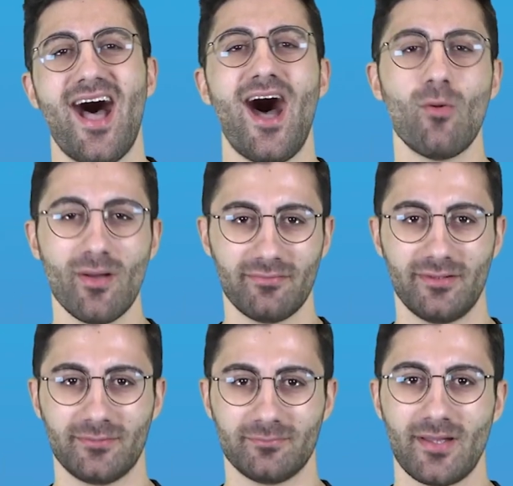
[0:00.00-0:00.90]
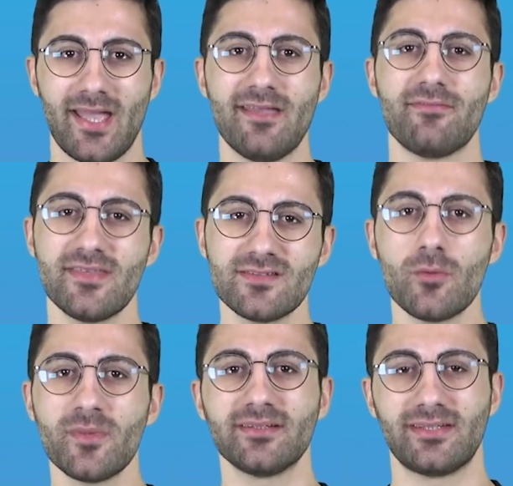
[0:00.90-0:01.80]
However, if this
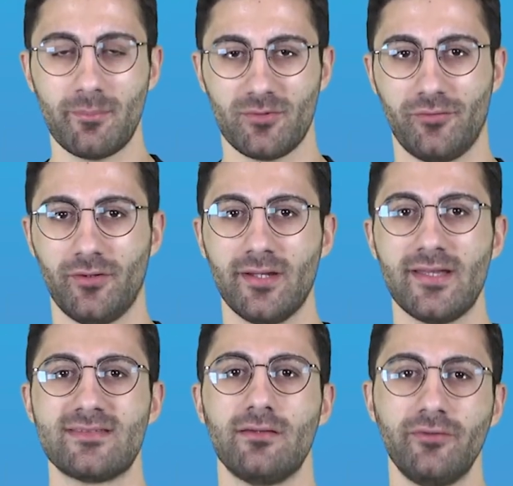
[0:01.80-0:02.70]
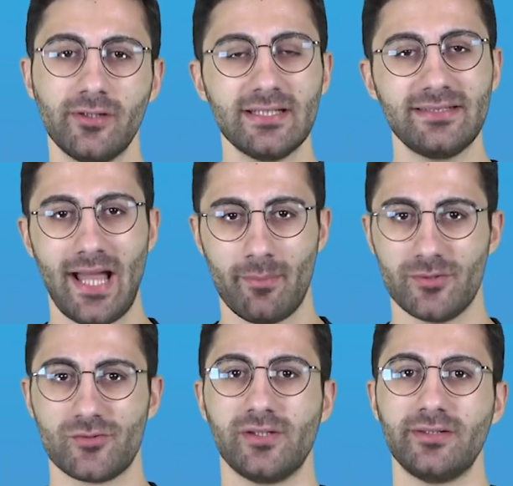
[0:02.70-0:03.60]
dominant hemisphere is severely
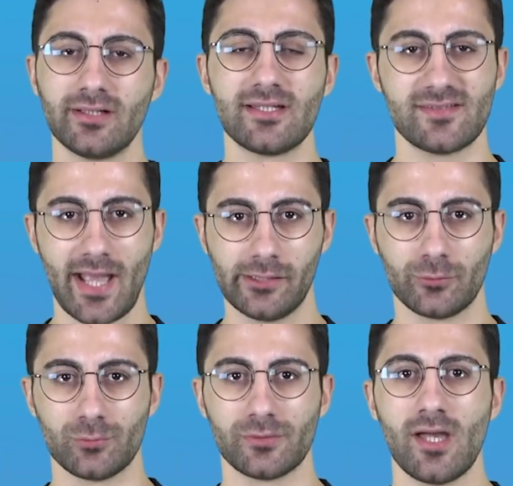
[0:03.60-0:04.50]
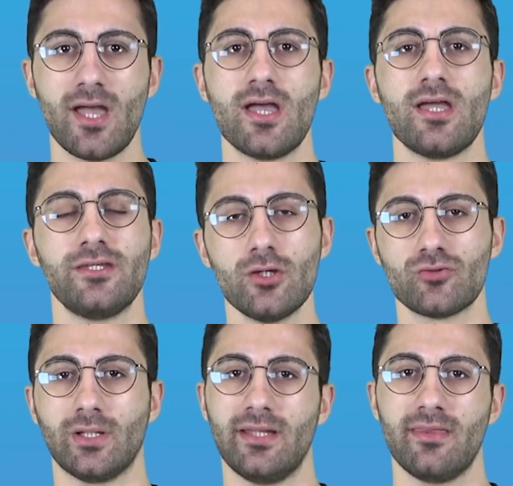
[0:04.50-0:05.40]
damaged in early childhood,
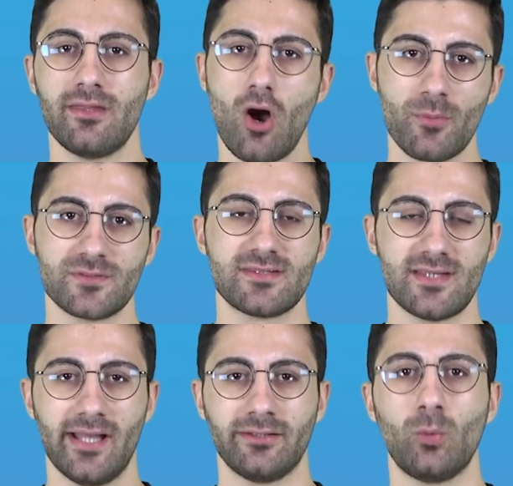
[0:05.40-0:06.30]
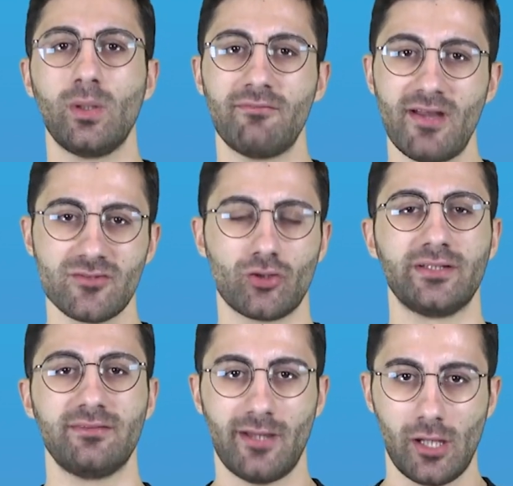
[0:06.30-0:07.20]
usually the opposite side will
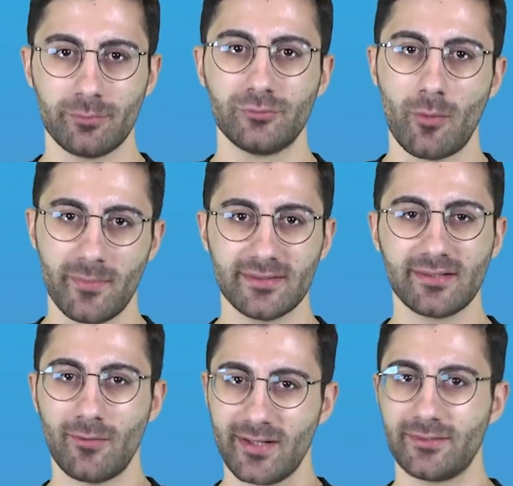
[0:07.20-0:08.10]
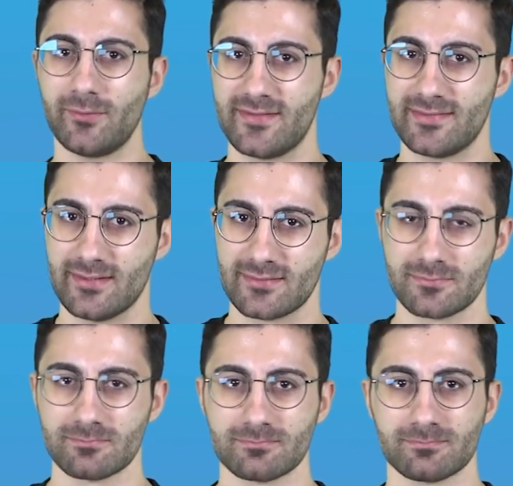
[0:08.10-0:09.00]
eventually develop dominant characteristics.